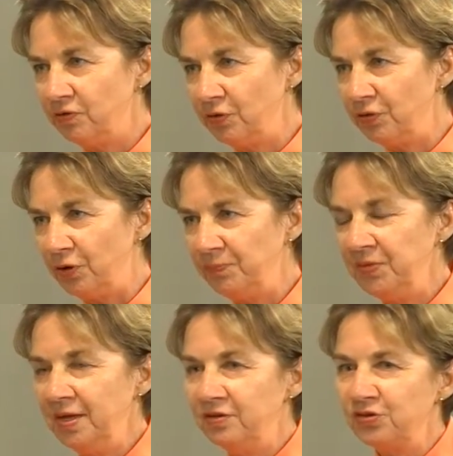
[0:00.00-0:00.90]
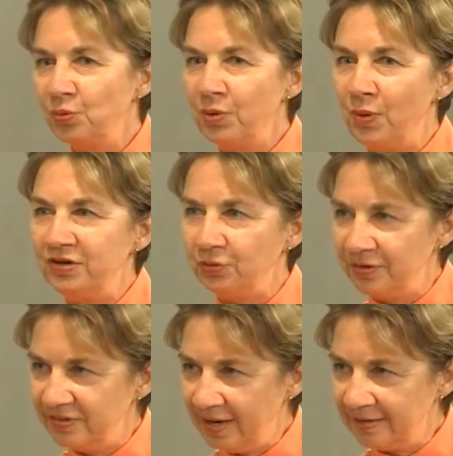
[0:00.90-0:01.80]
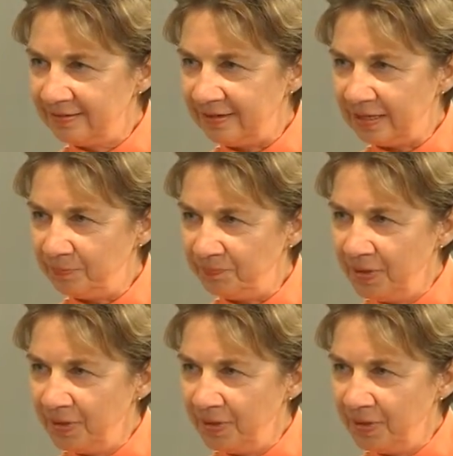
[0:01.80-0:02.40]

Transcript: further. So we went to a tech team.